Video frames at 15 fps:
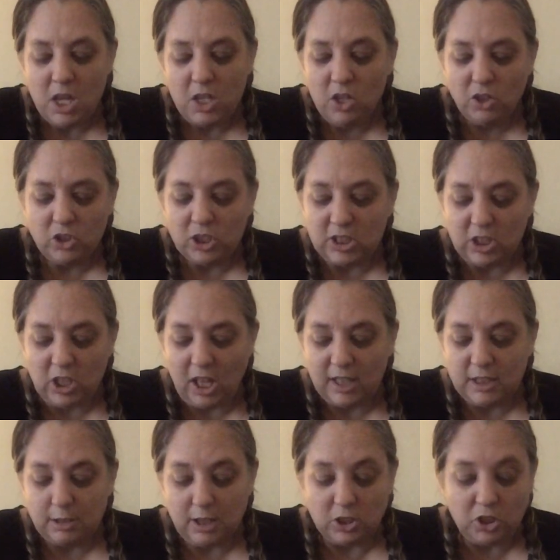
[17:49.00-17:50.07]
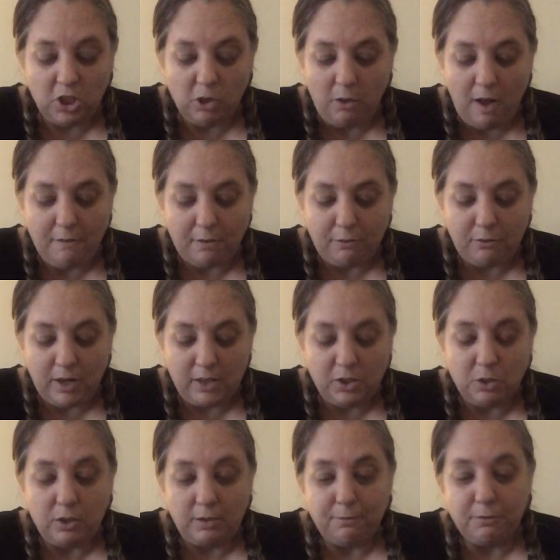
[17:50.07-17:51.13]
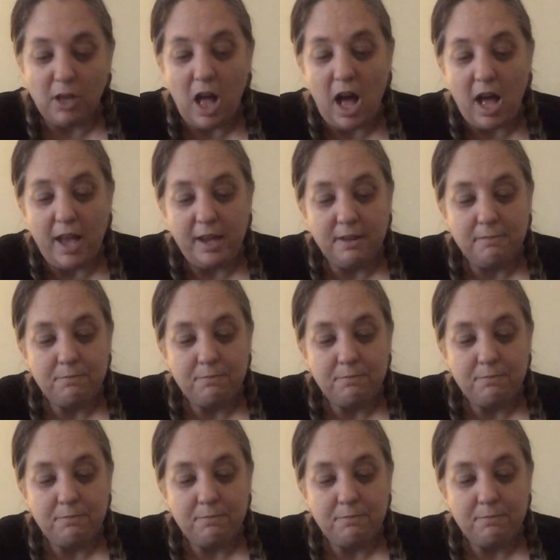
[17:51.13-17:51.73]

You're just jealous because you don't have a friend who can fly."